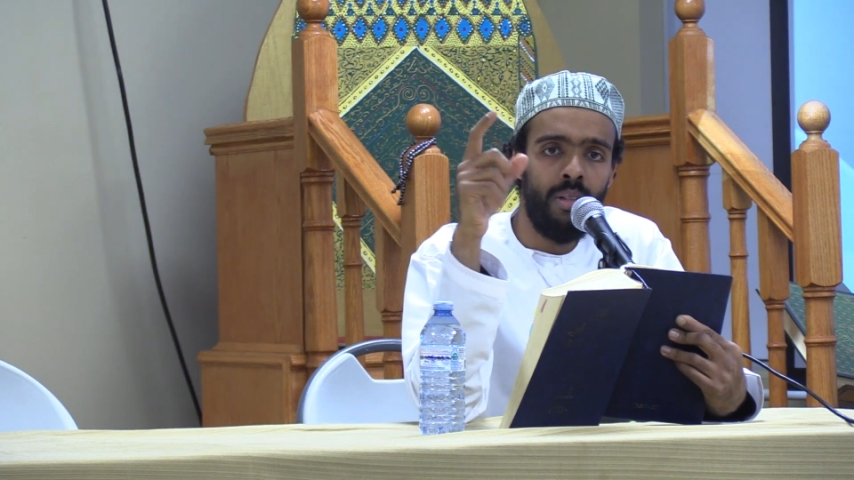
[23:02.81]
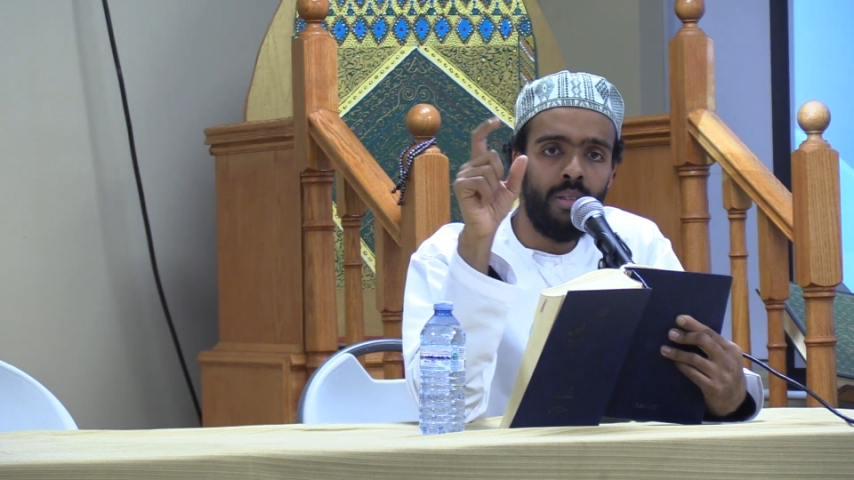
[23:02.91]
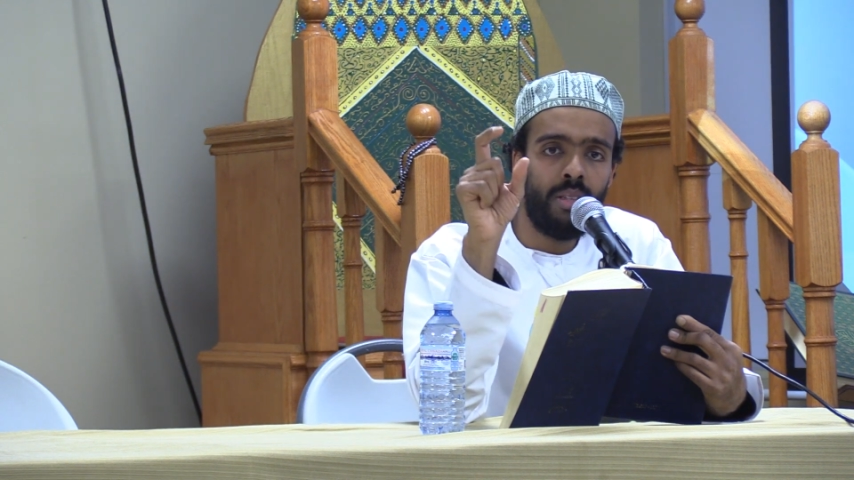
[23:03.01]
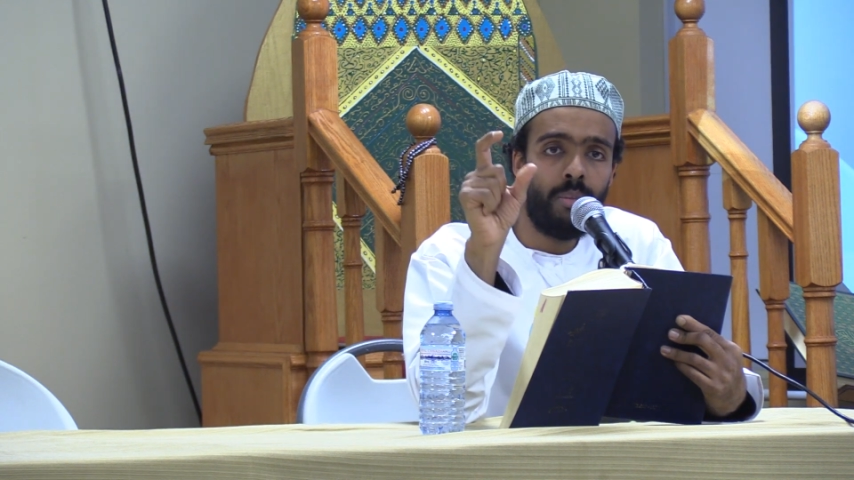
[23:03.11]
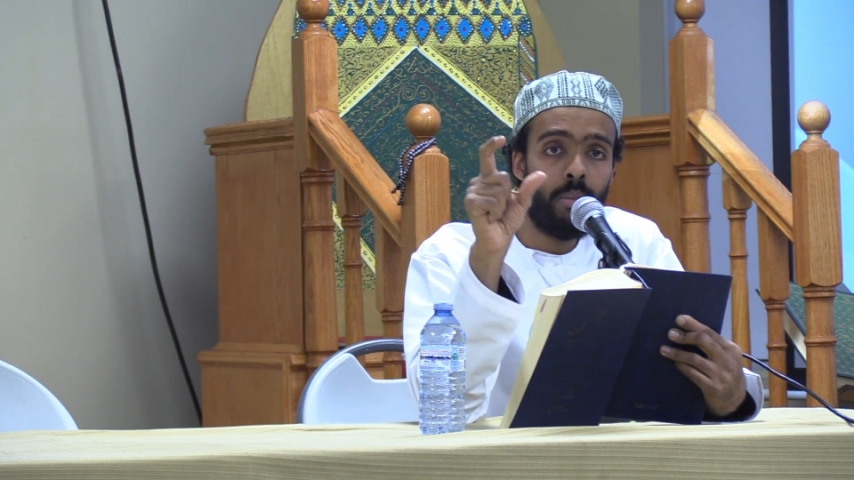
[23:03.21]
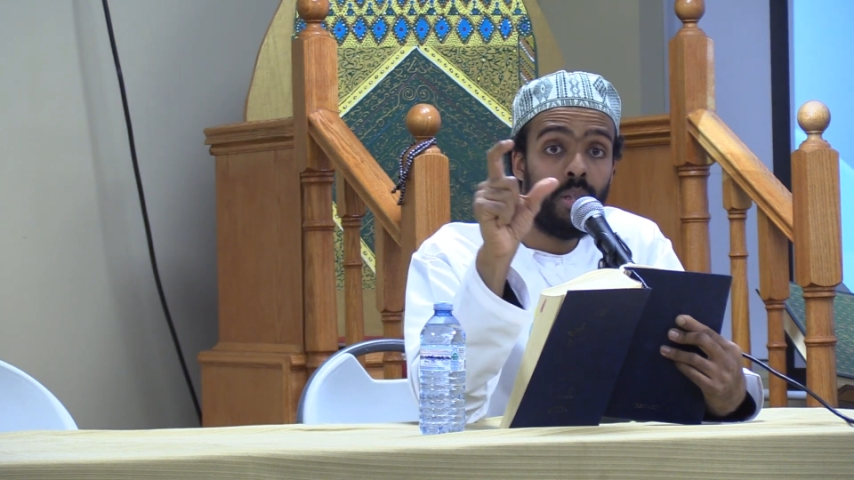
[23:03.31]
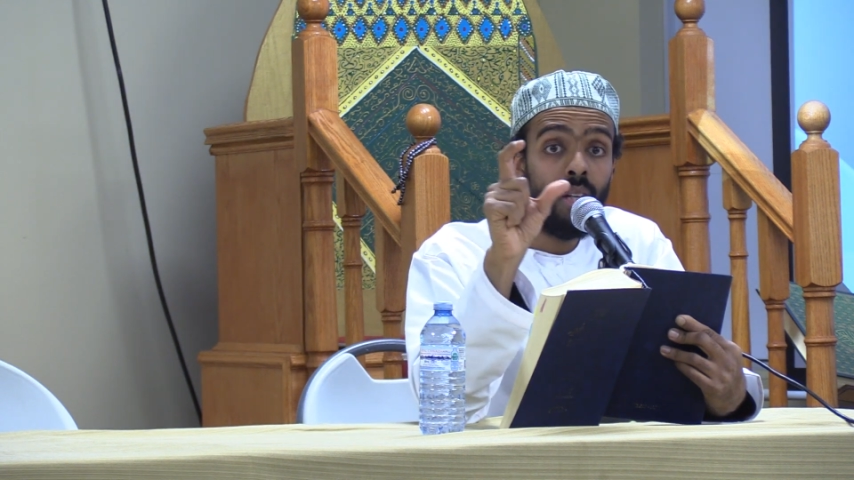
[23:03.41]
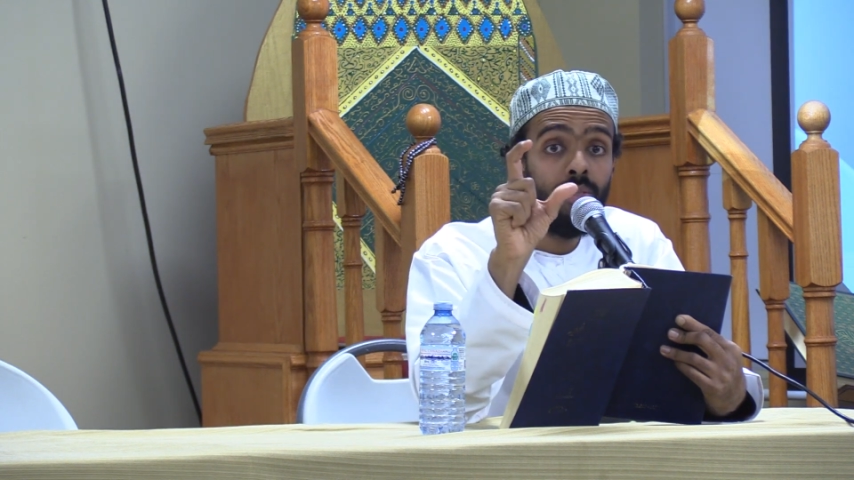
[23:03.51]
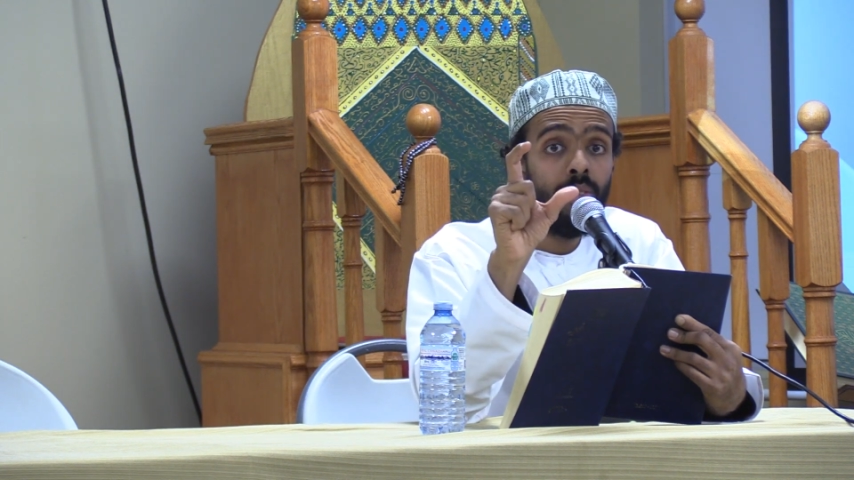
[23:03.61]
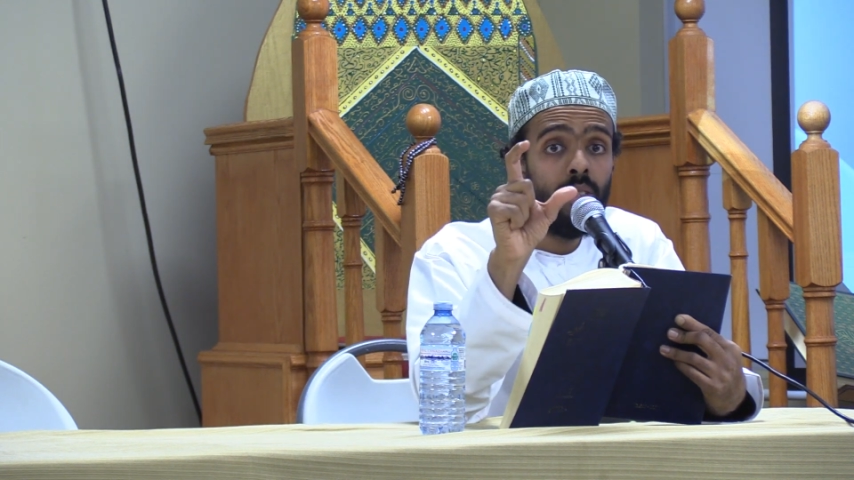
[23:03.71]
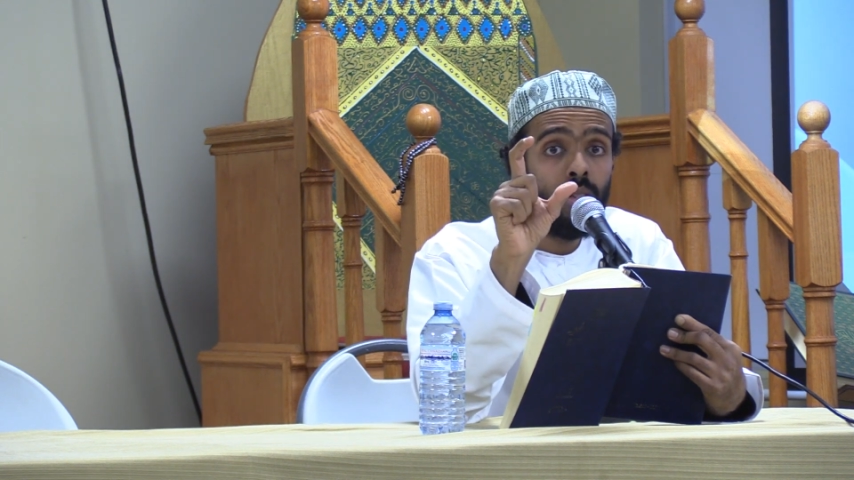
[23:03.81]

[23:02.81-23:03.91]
some people that have a very